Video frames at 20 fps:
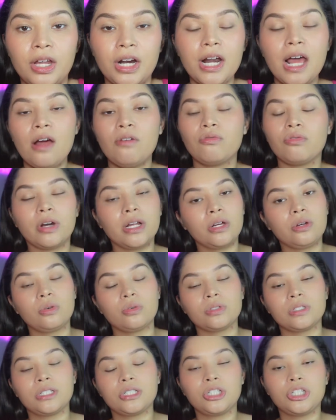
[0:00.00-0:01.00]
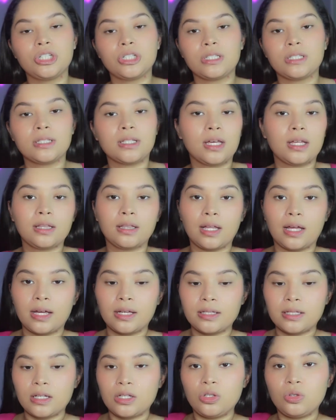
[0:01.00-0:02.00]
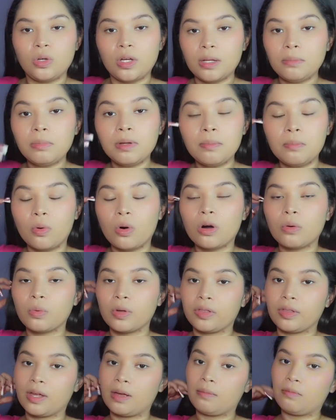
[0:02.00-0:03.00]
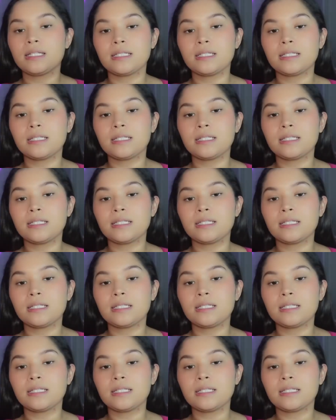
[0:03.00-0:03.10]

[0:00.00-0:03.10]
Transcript: not wrinkles, they're just skin lines, and you can be born with them.